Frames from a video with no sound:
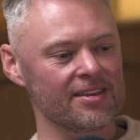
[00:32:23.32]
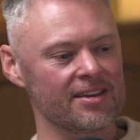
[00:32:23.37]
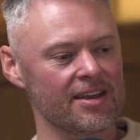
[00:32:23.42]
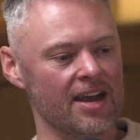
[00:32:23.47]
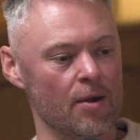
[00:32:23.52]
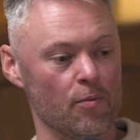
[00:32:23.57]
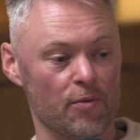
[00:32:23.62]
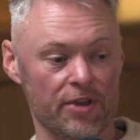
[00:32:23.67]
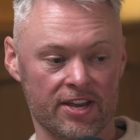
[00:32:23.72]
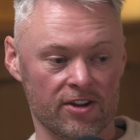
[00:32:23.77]

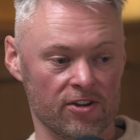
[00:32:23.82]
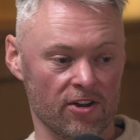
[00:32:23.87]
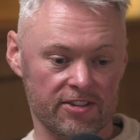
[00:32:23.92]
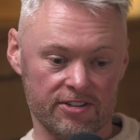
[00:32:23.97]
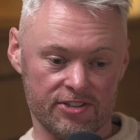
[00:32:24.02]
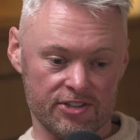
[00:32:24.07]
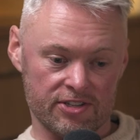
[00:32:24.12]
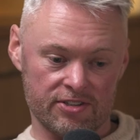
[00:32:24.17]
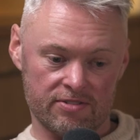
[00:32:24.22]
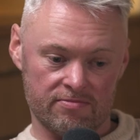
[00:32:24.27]
And we can either
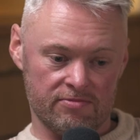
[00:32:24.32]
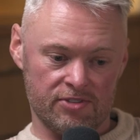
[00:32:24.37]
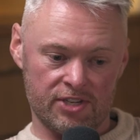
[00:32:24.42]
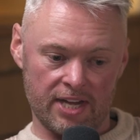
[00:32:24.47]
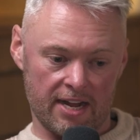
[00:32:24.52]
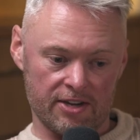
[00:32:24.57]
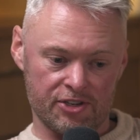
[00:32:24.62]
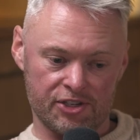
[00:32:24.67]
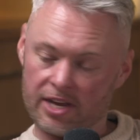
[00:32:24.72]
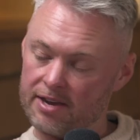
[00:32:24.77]
just
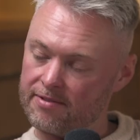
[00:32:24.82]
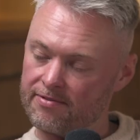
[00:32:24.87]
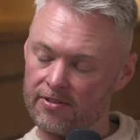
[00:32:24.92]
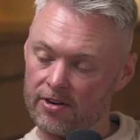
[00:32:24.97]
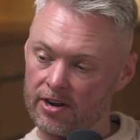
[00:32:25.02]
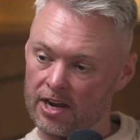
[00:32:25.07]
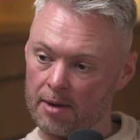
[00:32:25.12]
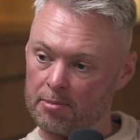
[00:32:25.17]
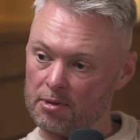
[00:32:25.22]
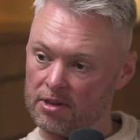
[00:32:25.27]
chat shit for
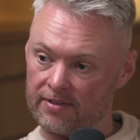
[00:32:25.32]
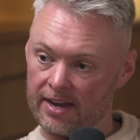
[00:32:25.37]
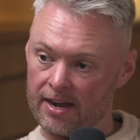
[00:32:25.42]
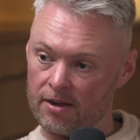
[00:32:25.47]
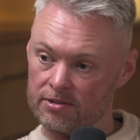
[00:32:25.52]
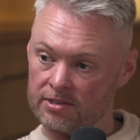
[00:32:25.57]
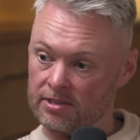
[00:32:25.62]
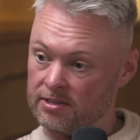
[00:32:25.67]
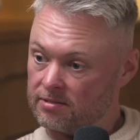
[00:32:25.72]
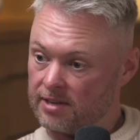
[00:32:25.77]
a couple of
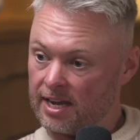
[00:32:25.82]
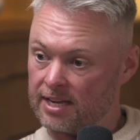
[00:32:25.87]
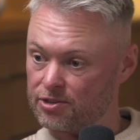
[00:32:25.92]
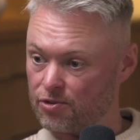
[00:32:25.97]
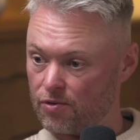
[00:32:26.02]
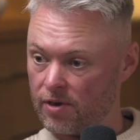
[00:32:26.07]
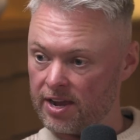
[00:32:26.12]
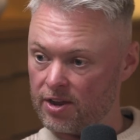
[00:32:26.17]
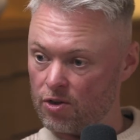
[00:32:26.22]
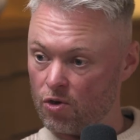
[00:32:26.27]
hours and that's
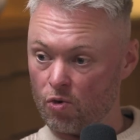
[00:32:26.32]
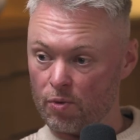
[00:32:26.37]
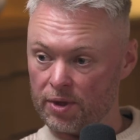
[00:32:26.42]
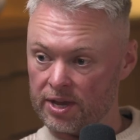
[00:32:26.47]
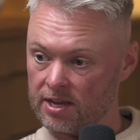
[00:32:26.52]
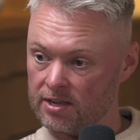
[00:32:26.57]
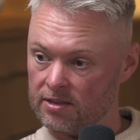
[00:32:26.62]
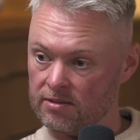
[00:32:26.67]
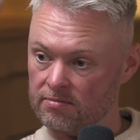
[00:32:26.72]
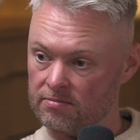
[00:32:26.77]
great, or we
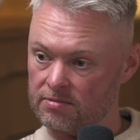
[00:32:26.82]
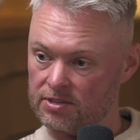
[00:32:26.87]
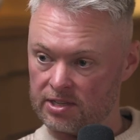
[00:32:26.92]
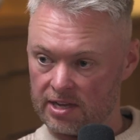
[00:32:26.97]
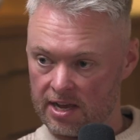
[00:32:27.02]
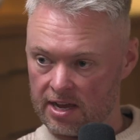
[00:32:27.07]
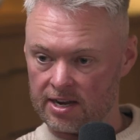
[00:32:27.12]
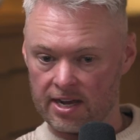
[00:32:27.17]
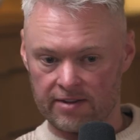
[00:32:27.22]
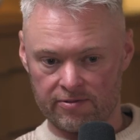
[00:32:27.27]
can
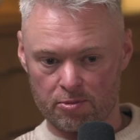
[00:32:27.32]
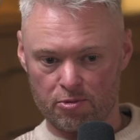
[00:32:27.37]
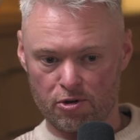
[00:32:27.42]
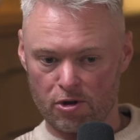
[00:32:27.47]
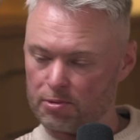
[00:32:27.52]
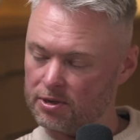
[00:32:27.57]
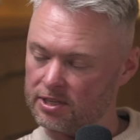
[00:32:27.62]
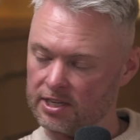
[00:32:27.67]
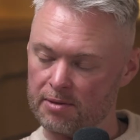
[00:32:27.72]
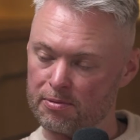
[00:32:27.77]
sit and have a
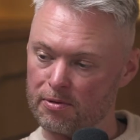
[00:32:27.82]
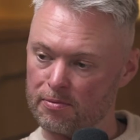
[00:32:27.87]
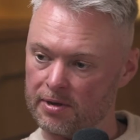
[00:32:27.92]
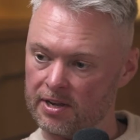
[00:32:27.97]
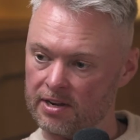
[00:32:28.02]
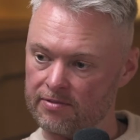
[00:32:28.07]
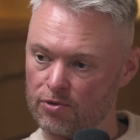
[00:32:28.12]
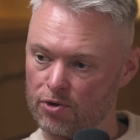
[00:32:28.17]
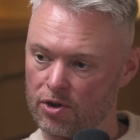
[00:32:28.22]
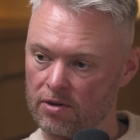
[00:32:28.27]
proper, deep and
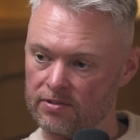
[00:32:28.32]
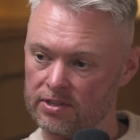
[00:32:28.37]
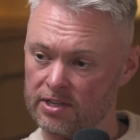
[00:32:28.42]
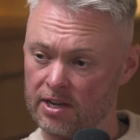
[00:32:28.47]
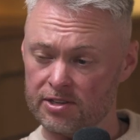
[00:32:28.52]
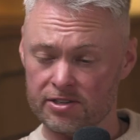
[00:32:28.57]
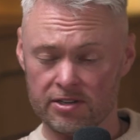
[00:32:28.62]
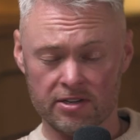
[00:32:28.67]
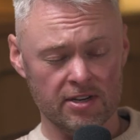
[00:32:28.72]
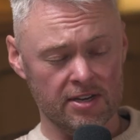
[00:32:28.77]
meaningful
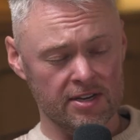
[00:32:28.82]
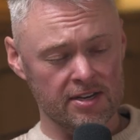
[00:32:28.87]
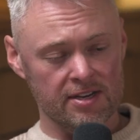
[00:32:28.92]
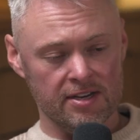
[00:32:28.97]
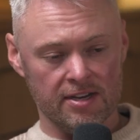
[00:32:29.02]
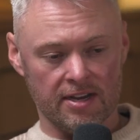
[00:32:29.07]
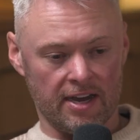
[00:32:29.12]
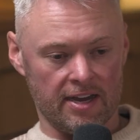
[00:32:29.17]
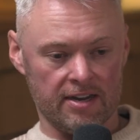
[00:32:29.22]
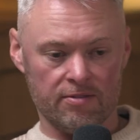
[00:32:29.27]
conversation,
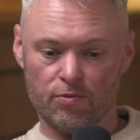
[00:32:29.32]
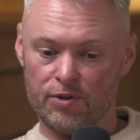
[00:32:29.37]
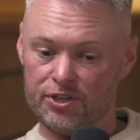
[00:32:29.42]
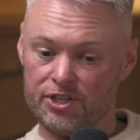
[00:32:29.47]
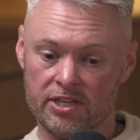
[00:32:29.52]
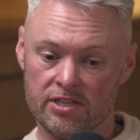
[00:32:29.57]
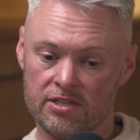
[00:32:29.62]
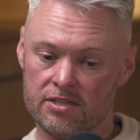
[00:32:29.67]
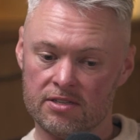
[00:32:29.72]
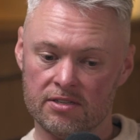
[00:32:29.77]
and
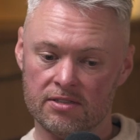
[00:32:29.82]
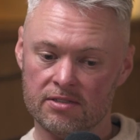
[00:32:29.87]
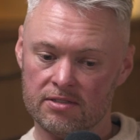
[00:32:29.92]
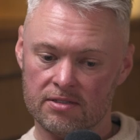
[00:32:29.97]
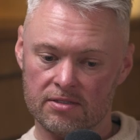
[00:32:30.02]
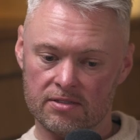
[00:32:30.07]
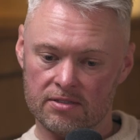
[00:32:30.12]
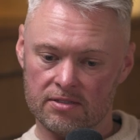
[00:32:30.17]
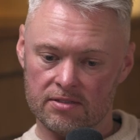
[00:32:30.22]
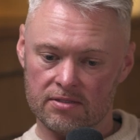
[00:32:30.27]
which is
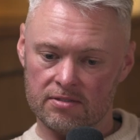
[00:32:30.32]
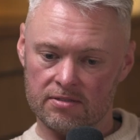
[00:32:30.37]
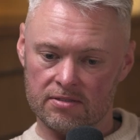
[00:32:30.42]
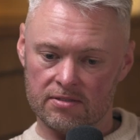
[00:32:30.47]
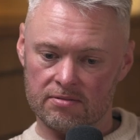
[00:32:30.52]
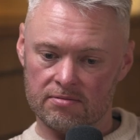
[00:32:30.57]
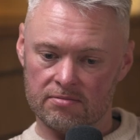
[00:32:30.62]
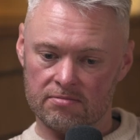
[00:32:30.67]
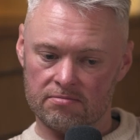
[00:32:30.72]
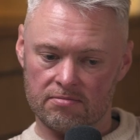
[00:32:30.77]

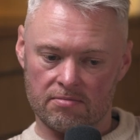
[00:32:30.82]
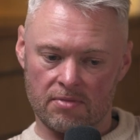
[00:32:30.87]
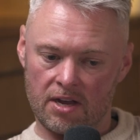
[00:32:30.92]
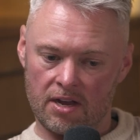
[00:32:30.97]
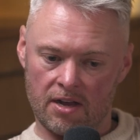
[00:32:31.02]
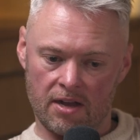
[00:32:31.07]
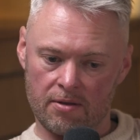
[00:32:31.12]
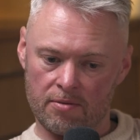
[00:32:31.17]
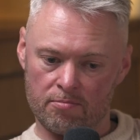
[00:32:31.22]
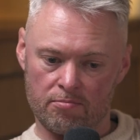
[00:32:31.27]

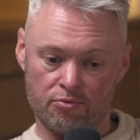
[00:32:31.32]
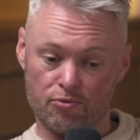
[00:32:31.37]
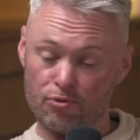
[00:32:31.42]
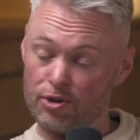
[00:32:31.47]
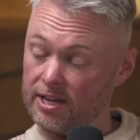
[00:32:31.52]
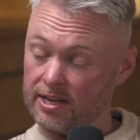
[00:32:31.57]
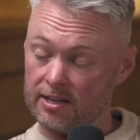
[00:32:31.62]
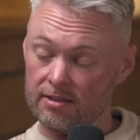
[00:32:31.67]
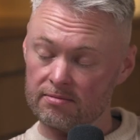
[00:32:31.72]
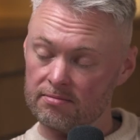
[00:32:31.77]

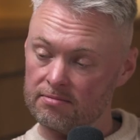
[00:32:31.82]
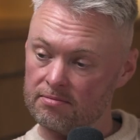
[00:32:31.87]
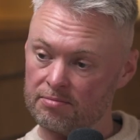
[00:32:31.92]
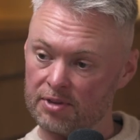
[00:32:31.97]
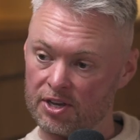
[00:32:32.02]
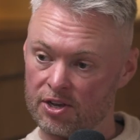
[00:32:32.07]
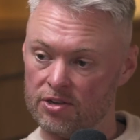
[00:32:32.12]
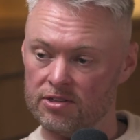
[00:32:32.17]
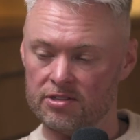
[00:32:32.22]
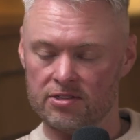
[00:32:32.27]
brilliant
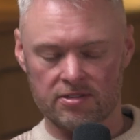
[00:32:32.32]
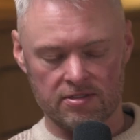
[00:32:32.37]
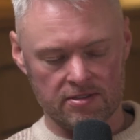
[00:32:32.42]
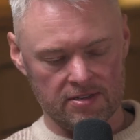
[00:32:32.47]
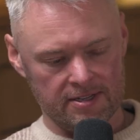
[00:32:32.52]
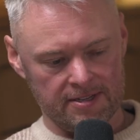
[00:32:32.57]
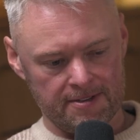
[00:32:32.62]
because